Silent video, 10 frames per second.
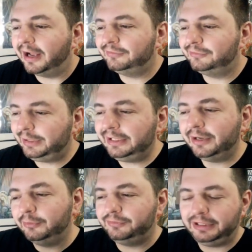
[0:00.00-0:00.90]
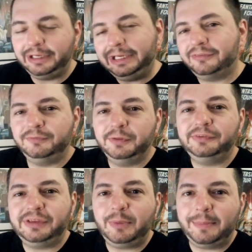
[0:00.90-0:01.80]
So he knows he doesn't feel the
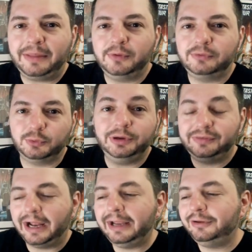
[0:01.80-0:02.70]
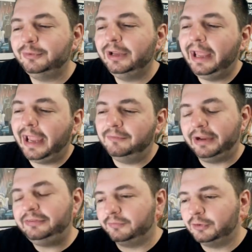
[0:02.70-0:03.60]
same way about those stories that I do, and
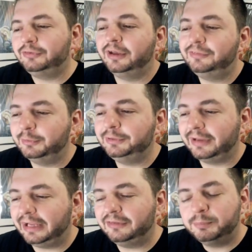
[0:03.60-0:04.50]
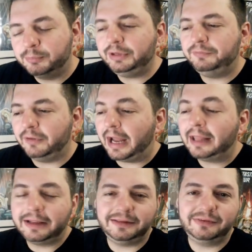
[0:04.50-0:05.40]
vice versa. So it's like, it's pretty fun. I
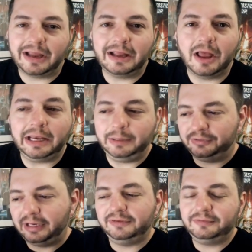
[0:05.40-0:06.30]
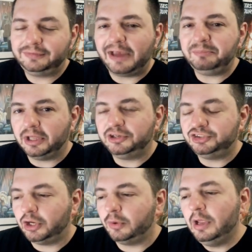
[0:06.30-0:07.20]
like this guy a lot. He was nice enough to have me on his
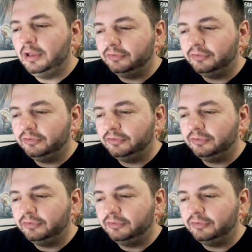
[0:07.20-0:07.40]
show.